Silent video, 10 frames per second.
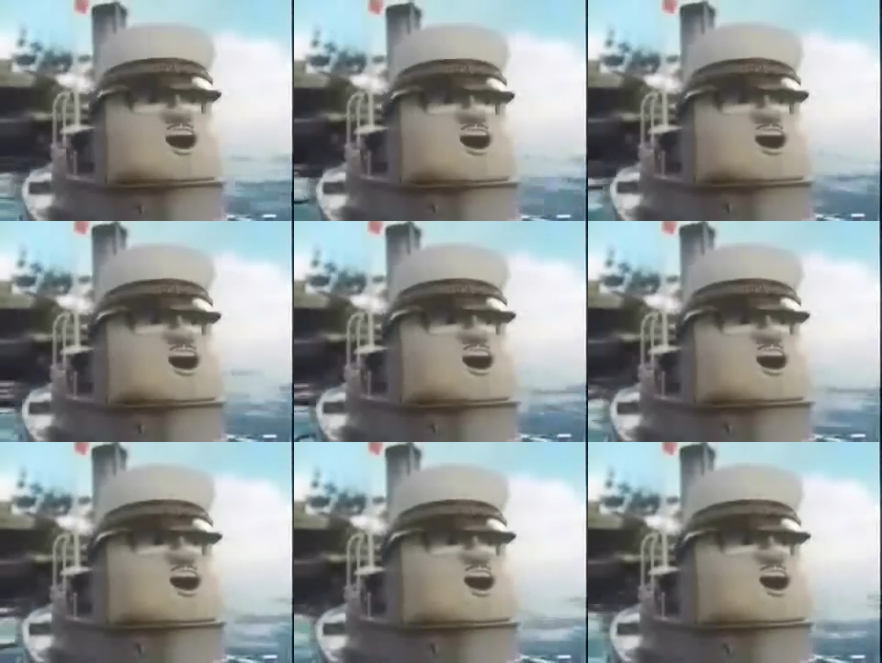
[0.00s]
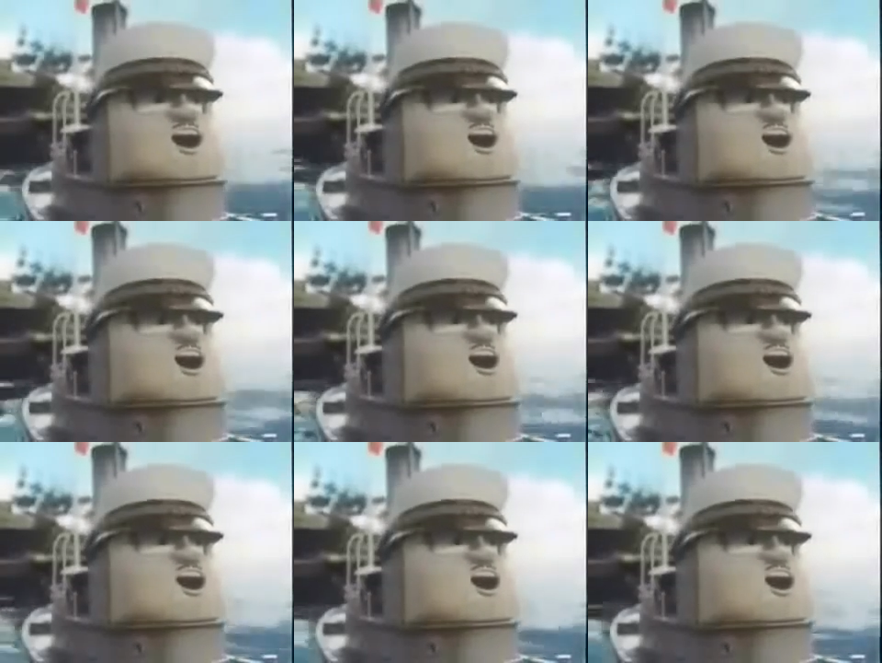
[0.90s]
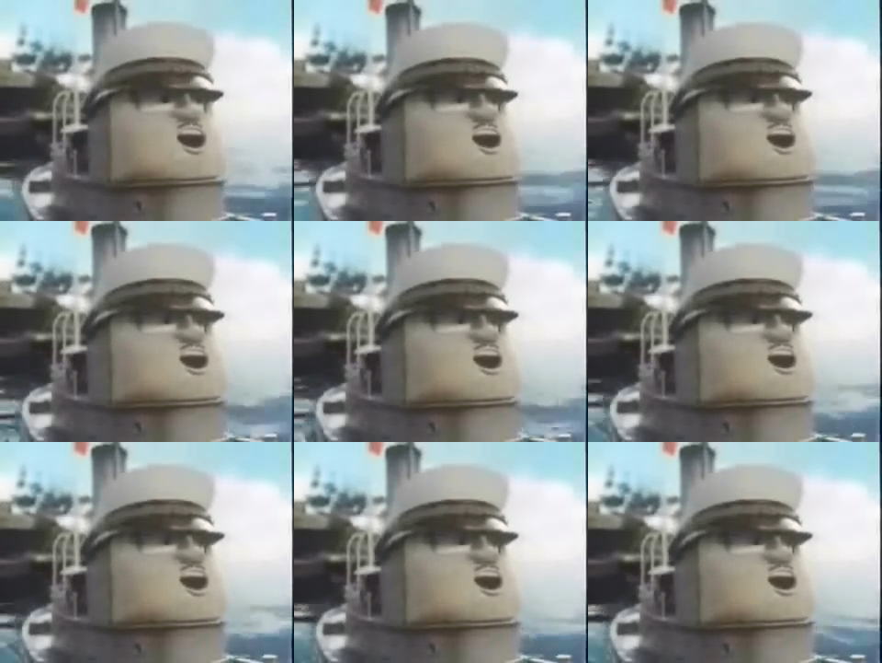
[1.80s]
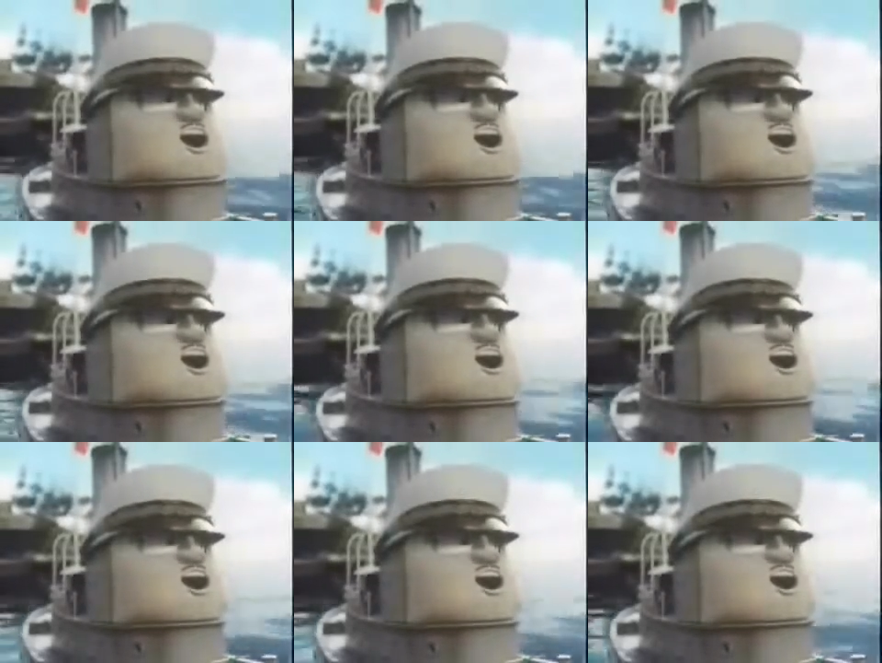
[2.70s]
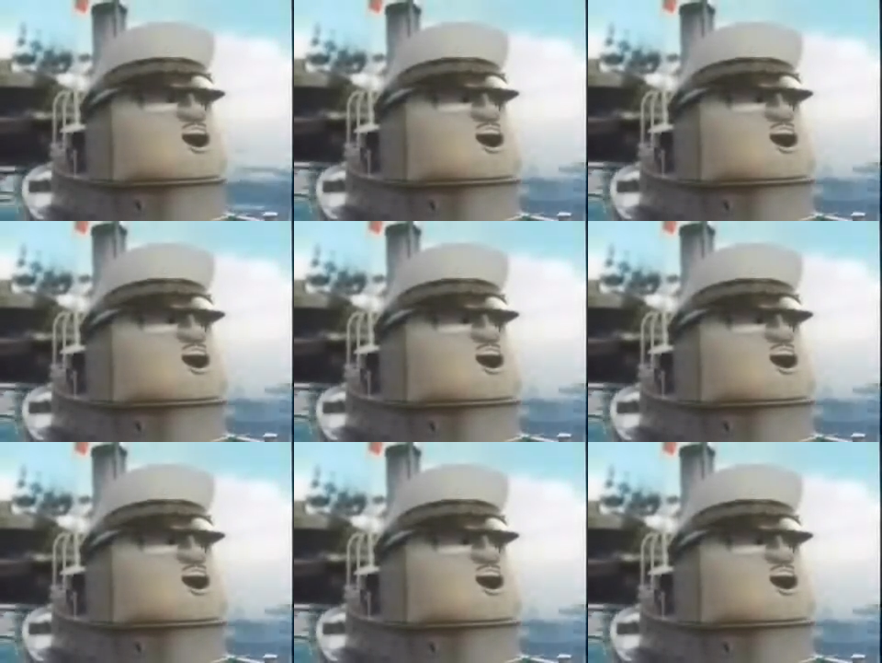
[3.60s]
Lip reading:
No face is visible, so there are no lips to read.